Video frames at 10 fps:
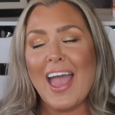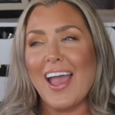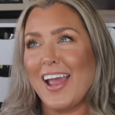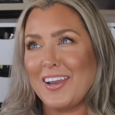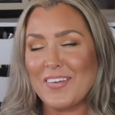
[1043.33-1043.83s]

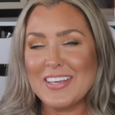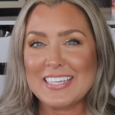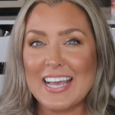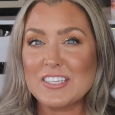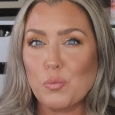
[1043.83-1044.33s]

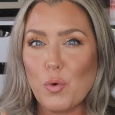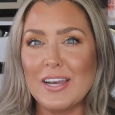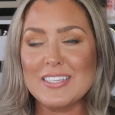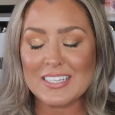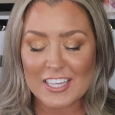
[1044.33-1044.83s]
anyways guys
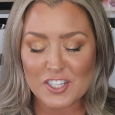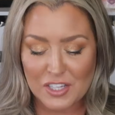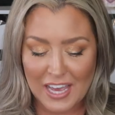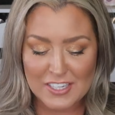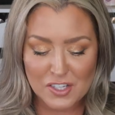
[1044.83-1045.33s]
wanted to let
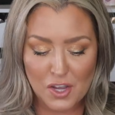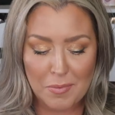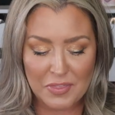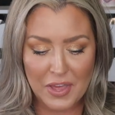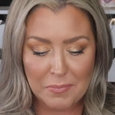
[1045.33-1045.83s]
you guys know
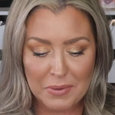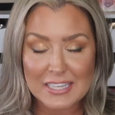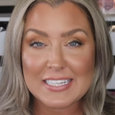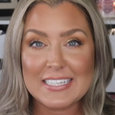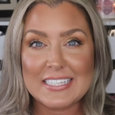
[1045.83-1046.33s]
about that
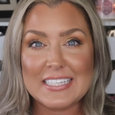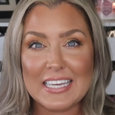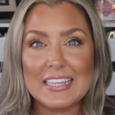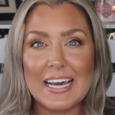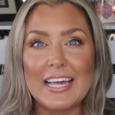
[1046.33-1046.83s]
because i
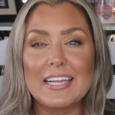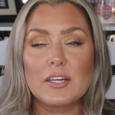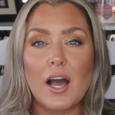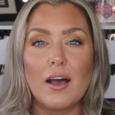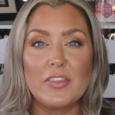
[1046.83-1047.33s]
see that
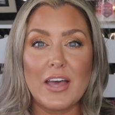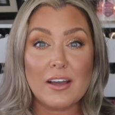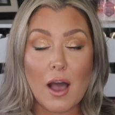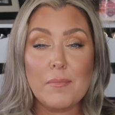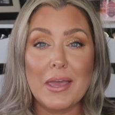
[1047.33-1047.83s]

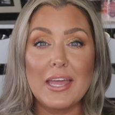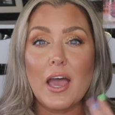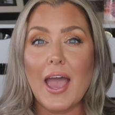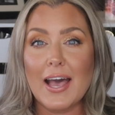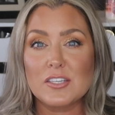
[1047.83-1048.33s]
that comment
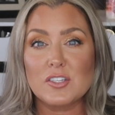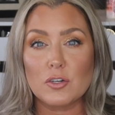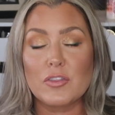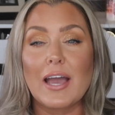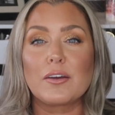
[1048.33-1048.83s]
asked
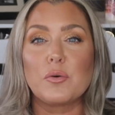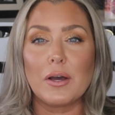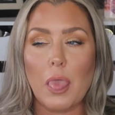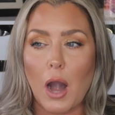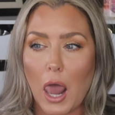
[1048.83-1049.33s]
or that
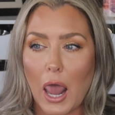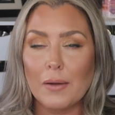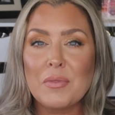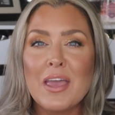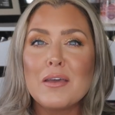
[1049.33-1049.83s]

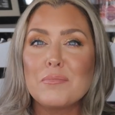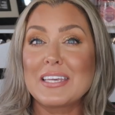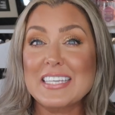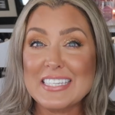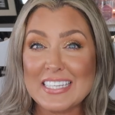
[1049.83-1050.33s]

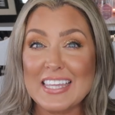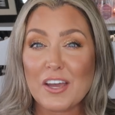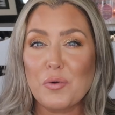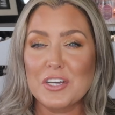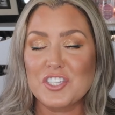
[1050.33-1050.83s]
because i see
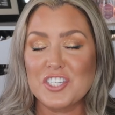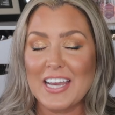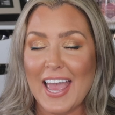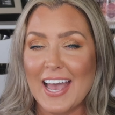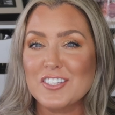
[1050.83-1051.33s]
that
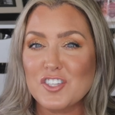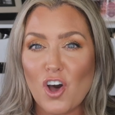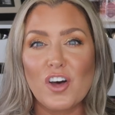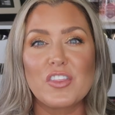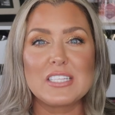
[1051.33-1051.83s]
question asked
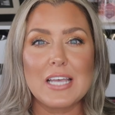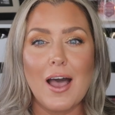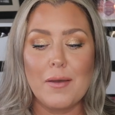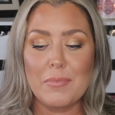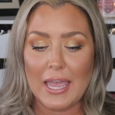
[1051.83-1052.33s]
all the
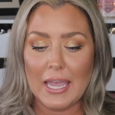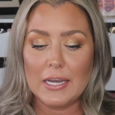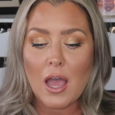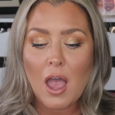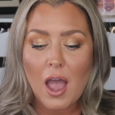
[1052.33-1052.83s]
time
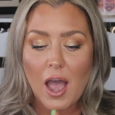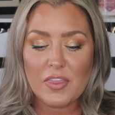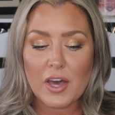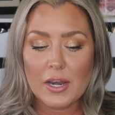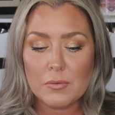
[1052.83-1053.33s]
and i
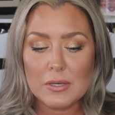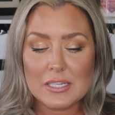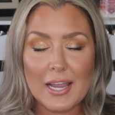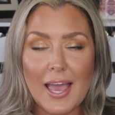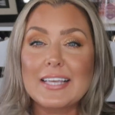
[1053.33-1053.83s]
thought it was
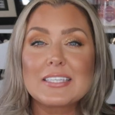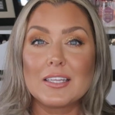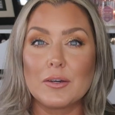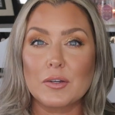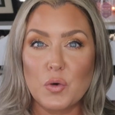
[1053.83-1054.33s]
an
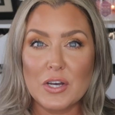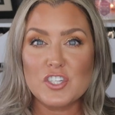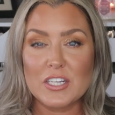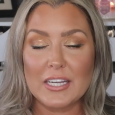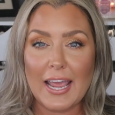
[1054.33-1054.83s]
excellent
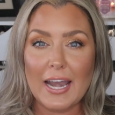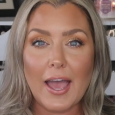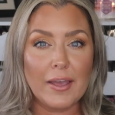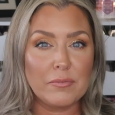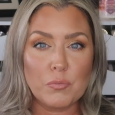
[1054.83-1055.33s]
question and
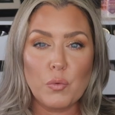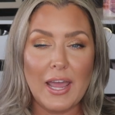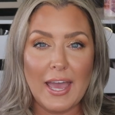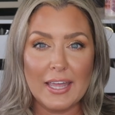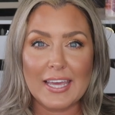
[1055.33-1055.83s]
i went
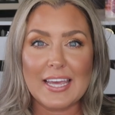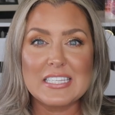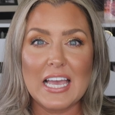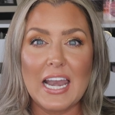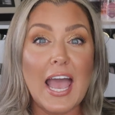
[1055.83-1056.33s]
ahead like i
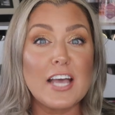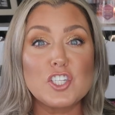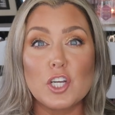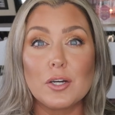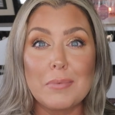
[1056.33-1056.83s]
said
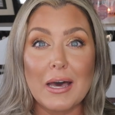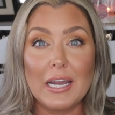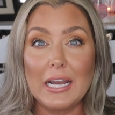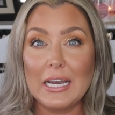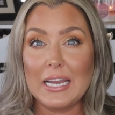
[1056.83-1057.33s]
asked joe about
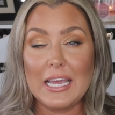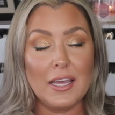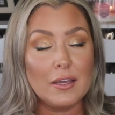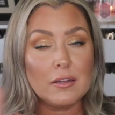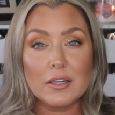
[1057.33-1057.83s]
it and
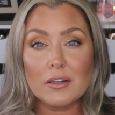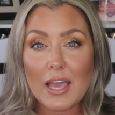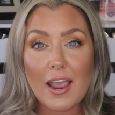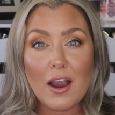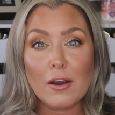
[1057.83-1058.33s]
he cleared
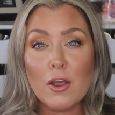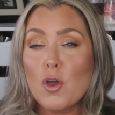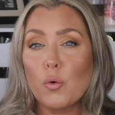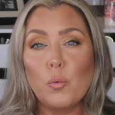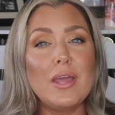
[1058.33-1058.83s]
the air
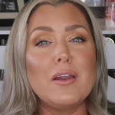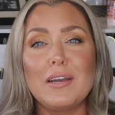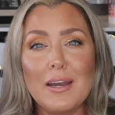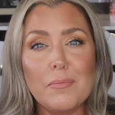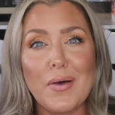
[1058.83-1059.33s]
we don't
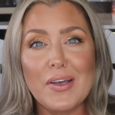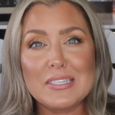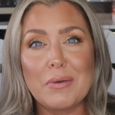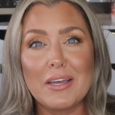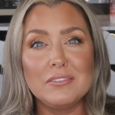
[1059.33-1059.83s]
need a
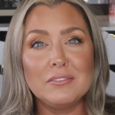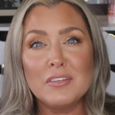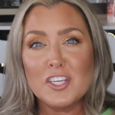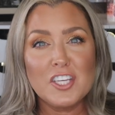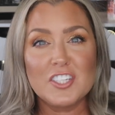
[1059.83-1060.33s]
pause button
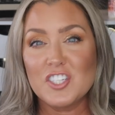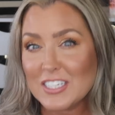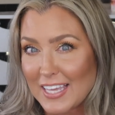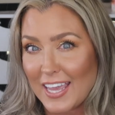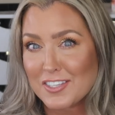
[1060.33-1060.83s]
you
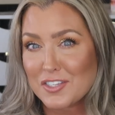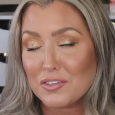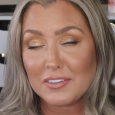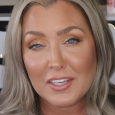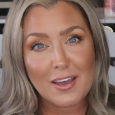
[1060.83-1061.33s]
just
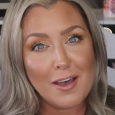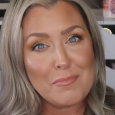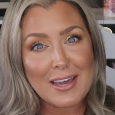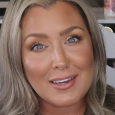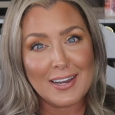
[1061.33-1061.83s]
cancel you come
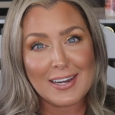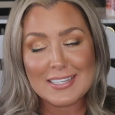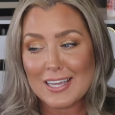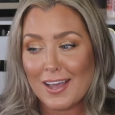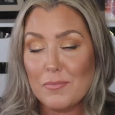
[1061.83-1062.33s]
back at
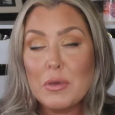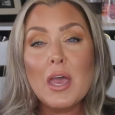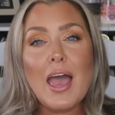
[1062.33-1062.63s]
any time